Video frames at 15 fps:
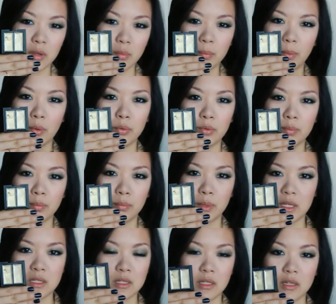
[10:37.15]
They're both
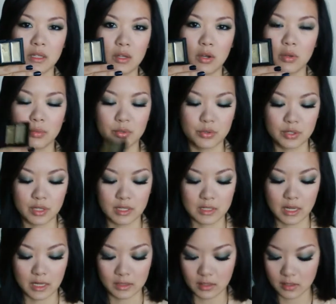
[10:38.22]
basically almost
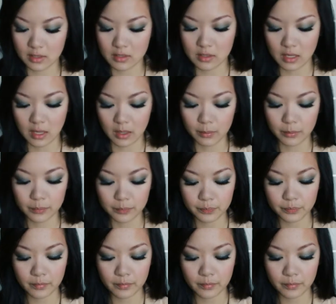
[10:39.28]
exactly the same.